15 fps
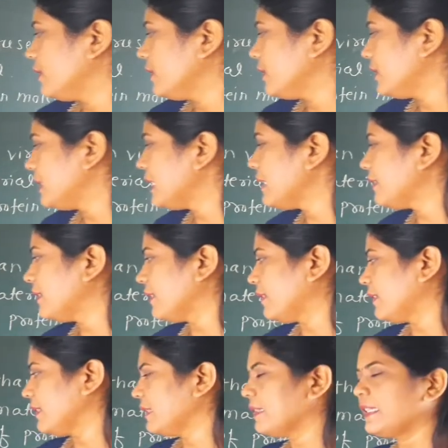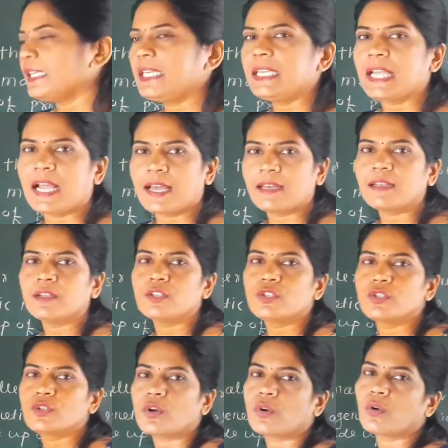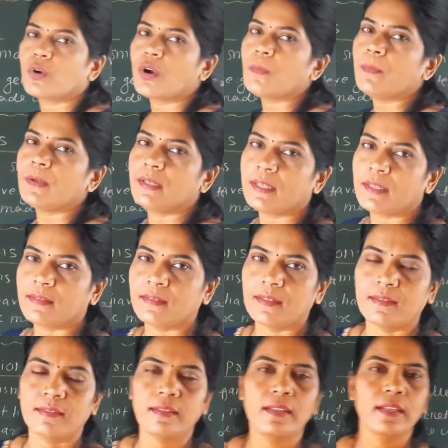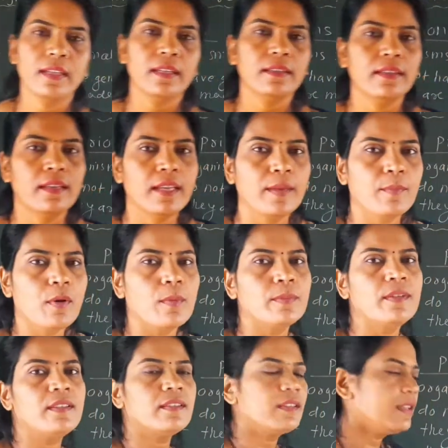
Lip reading: disease. CR Jacob disease. The name of this